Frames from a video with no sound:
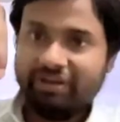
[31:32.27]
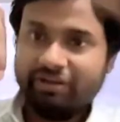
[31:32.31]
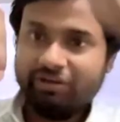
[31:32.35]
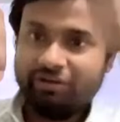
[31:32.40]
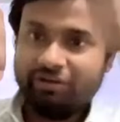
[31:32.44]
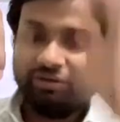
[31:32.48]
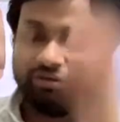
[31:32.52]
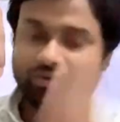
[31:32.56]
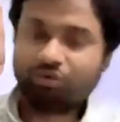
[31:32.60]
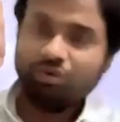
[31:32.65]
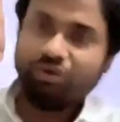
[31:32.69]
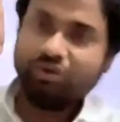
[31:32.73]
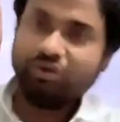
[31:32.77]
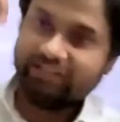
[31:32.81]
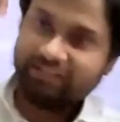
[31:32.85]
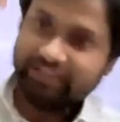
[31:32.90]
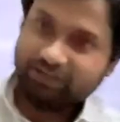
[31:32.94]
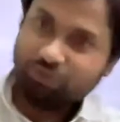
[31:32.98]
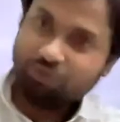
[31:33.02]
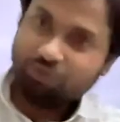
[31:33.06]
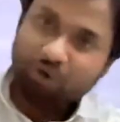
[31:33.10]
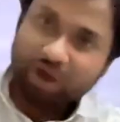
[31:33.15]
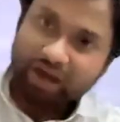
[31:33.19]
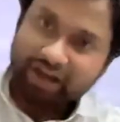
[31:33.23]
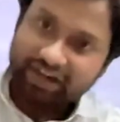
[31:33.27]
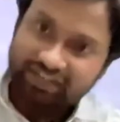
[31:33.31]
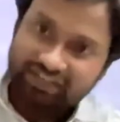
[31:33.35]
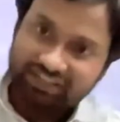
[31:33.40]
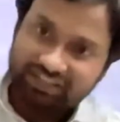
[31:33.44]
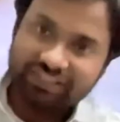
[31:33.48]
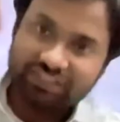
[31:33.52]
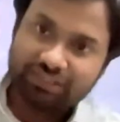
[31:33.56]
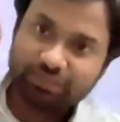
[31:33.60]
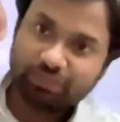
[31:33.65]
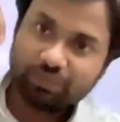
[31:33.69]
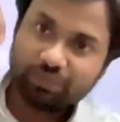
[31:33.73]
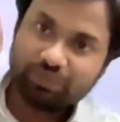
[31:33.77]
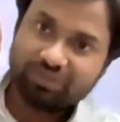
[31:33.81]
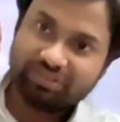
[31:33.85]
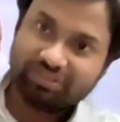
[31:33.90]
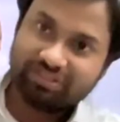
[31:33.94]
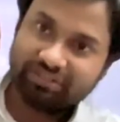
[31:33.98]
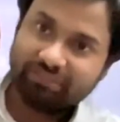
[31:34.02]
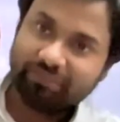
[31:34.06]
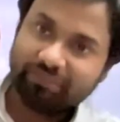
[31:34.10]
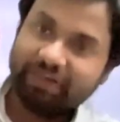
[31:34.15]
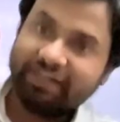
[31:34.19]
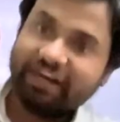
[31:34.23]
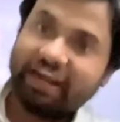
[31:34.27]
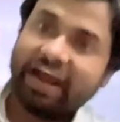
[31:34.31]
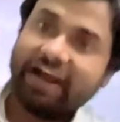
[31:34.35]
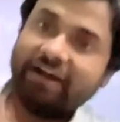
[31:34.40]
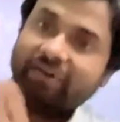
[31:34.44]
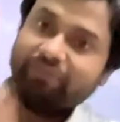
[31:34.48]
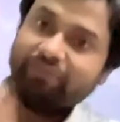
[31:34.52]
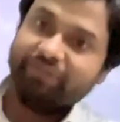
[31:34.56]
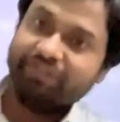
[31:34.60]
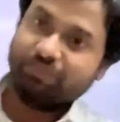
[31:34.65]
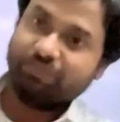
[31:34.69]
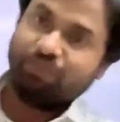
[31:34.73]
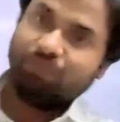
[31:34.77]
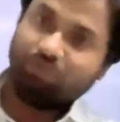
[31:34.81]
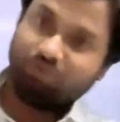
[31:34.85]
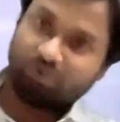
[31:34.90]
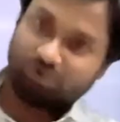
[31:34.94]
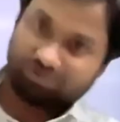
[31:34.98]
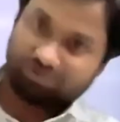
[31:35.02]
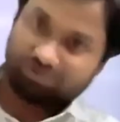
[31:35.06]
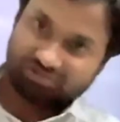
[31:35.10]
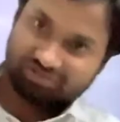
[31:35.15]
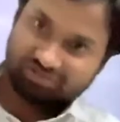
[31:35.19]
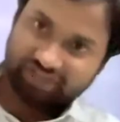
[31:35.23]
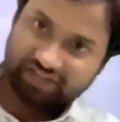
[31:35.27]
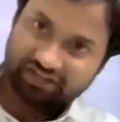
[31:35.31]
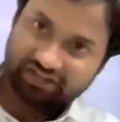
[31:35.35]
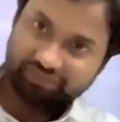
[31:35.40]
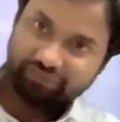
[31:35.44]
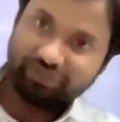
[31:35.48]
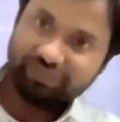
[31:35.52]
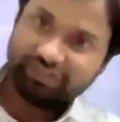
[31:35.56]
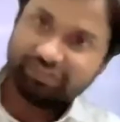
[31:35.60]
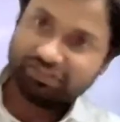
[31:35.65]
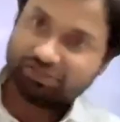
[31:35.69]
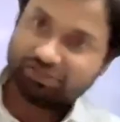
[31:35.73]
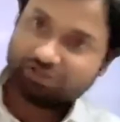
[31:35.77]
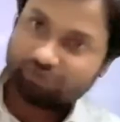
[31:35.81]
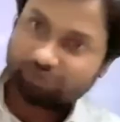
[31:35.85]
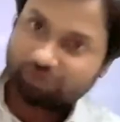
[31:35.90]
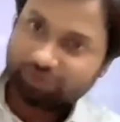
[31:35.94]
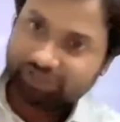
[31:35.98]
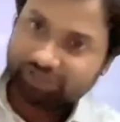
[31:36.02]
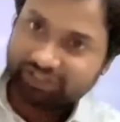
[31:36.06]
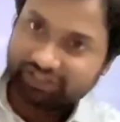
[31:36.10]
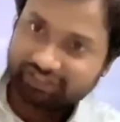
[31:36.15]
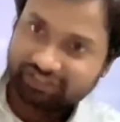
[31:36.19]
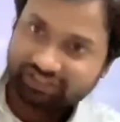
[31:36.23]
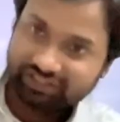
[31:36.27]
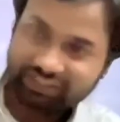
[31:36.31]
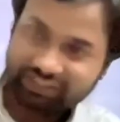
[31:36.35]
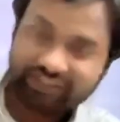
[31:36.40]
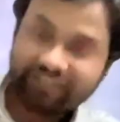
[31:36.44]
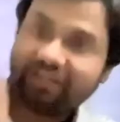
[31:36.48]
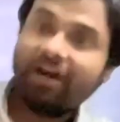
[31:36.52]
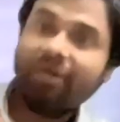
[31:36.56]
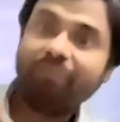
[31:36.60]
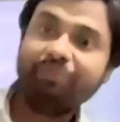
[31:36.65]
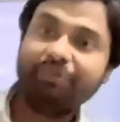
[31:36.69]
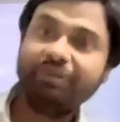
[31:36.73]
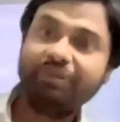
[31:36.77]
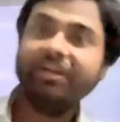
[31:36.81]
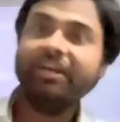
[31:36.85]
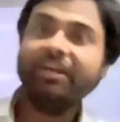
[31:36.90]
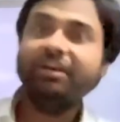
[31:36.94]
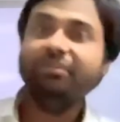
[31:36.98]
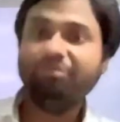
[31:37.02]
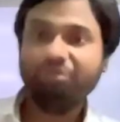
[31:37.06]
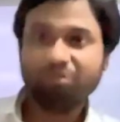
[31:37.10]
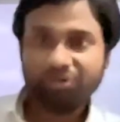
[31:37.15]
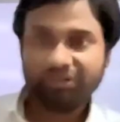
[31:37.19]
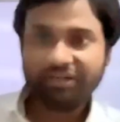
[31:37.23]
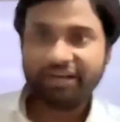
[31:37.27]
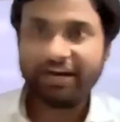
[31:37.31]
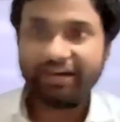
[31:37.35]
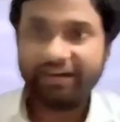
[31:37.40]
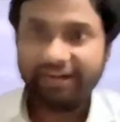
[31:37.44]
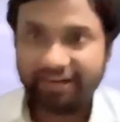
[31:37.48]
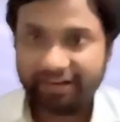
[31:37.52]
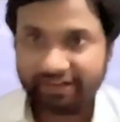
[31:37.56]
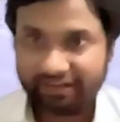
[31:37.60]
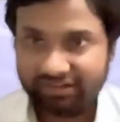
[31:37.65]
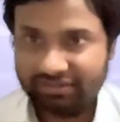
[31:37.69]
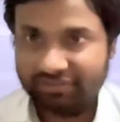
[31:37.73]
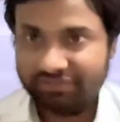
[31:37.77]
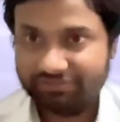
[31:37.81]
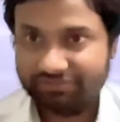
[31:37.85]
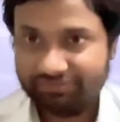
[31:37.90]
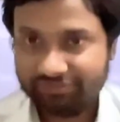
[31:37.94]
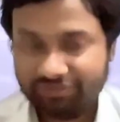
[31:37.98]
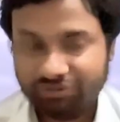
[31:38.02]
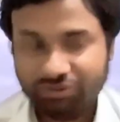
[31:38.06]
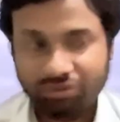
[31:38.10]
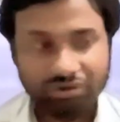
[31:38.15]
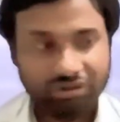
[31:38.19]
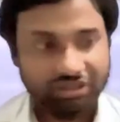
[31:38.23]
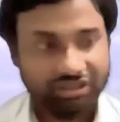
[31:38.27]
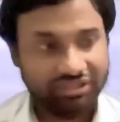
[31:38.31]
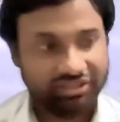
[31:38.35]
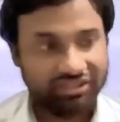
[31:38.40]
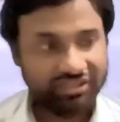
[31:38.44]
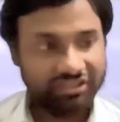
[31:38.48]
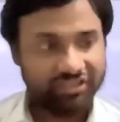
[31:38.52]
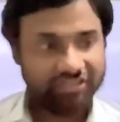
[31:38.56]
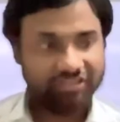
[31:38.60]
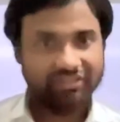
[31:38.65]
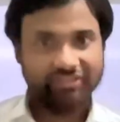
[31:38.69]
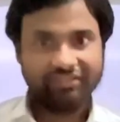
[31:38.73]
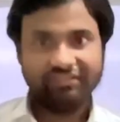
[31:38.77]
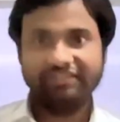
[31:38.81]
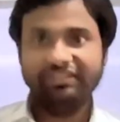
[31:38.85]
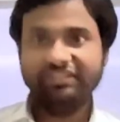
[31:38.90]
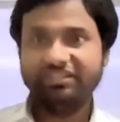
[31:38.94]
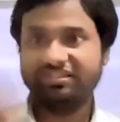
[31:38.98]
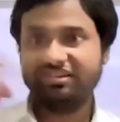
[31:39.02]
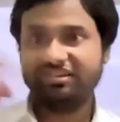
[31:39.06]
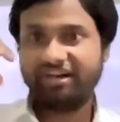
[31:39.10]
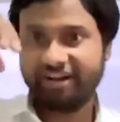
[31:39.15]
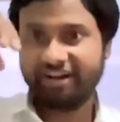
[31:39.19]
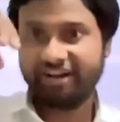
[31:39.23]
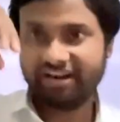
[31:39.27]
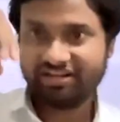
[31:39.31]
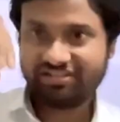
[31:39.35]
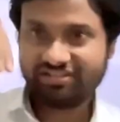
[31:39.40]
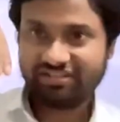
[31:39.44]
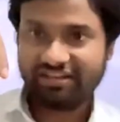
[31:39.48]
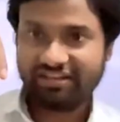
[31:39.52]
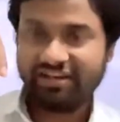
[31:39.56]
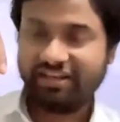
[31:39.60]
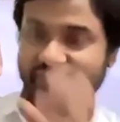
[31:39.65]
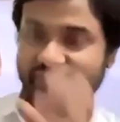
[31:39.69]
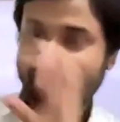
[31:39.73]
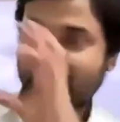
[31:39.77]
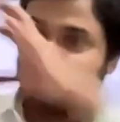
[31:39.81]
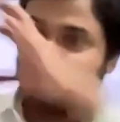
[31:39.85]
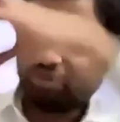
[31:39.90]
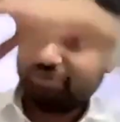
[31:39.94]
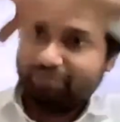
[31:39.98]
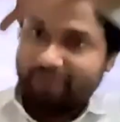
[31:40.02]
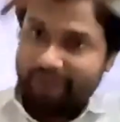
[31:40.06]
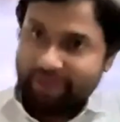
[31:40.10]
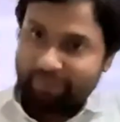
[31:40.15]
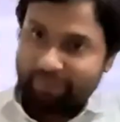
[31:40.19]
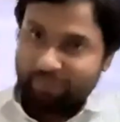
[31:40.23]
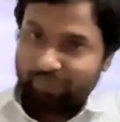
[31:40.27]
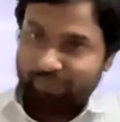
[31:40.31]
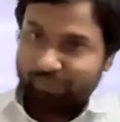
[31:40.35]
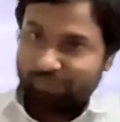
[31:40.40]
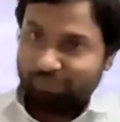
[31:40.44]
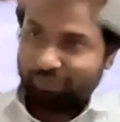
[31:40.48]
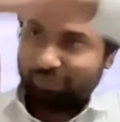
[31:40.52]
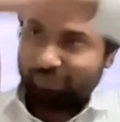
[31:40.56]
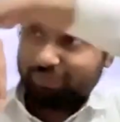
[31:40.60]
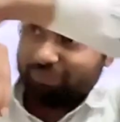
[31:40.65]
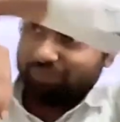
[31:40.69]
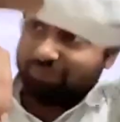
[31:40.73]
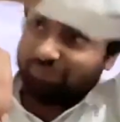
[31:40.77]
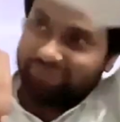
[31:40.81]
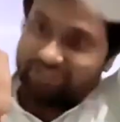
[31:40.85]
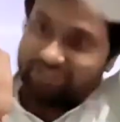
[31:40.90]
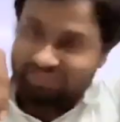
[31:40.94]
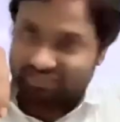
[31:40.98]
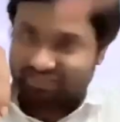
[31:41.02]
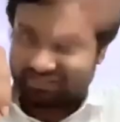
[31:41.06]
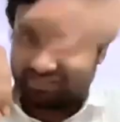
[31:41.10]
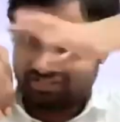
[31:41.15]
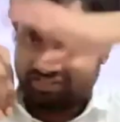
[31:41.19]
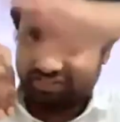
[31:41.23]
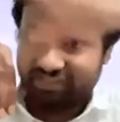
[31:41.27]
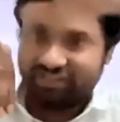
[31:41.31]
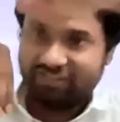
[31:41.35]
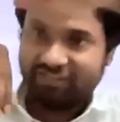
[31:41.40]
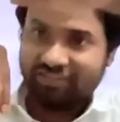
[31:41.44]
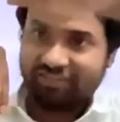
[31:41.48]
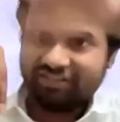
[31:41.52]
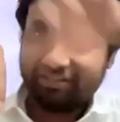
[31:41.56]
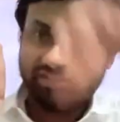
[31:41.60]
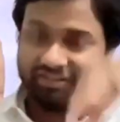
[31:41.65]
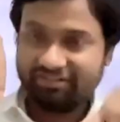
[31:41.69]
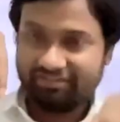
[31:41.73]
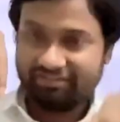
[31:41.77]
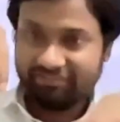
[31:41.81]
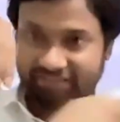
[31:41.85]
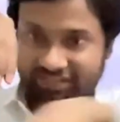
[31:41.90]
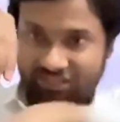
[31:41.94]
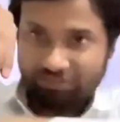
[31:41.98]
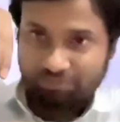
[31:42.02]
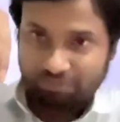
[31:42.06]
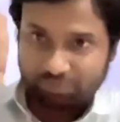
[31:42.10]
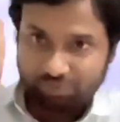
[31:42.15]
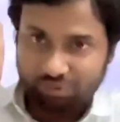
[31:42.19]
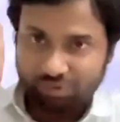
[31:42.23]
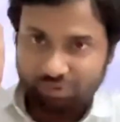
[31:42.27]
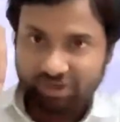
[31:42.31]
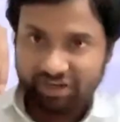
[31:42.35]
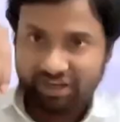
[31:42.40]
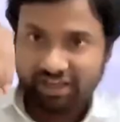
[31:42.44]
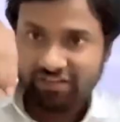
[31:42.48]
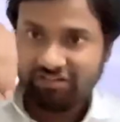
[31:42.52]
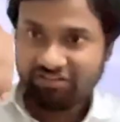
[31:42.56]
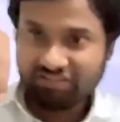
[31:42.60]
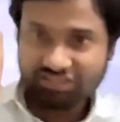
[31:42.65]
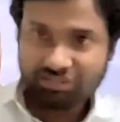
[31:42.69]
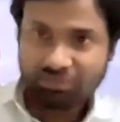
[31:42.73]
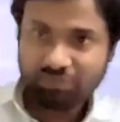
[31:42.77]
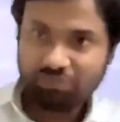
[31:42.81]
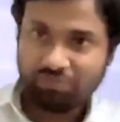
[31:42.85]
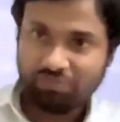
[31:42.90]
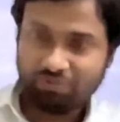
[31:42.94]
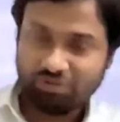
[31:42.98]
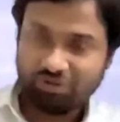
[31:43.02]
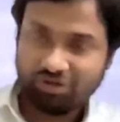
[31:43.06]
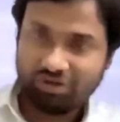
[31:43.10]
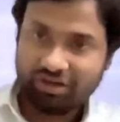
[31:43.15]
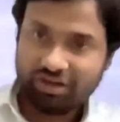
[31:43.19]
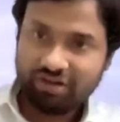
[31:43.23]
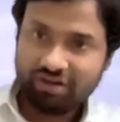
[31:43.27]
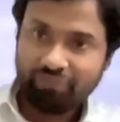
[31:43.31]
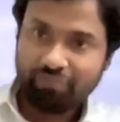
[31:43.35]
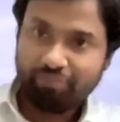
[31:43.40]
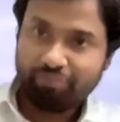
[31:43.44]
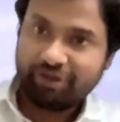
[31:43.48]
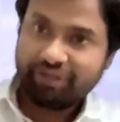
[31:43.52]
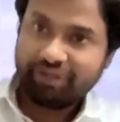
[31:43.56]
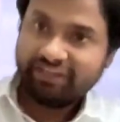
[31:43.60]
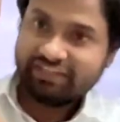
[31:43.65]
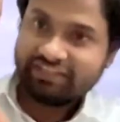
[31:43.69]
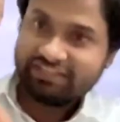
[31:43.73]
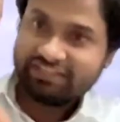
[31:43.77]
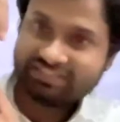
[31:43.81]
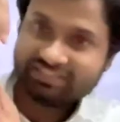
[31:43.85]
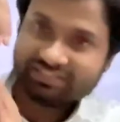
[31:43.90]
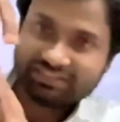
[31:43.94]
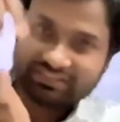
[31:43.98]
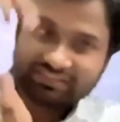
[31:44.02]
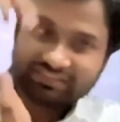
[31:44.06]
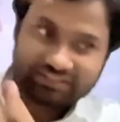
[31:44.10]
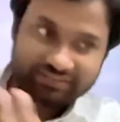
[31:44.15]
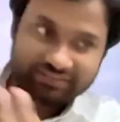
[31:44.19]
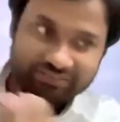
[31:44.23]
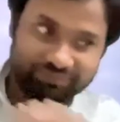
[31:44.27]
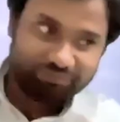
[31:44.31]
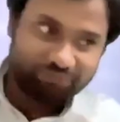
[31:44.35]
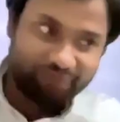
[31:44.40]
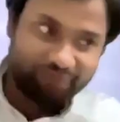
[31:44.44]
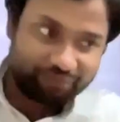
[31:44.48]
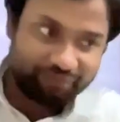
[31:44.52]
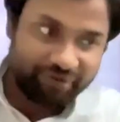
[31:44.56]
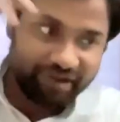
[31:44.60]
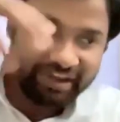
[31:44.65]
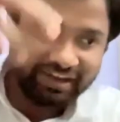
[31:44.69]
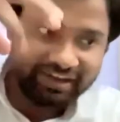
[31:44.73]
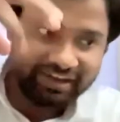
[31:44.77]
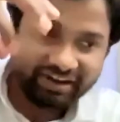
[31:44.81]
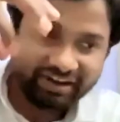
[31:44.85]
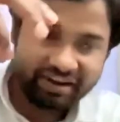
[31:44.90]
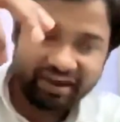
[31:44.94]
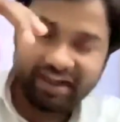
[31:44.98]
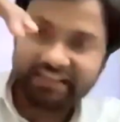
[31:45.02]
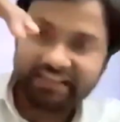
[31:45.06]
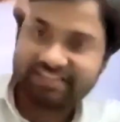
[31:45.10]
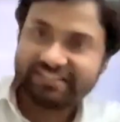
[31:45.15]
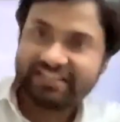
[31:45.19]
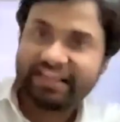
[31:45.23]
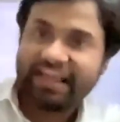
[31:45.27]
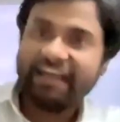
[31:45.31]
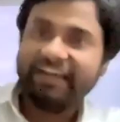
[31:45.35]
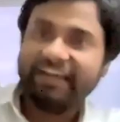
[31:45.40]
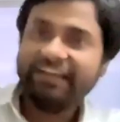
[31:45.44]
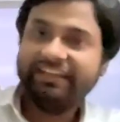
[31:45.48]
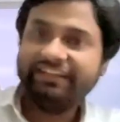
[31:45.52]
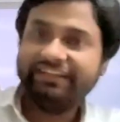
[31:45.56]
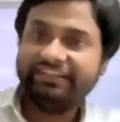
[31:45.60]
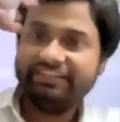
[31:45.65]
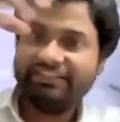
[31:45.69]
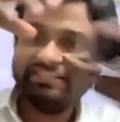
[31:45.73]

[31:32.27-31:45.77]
So you are in this position, but at which floors, at which story, it can't give you that data. Okay, these radars can give you the map of these three, this floor and this floor. But this, while scanning this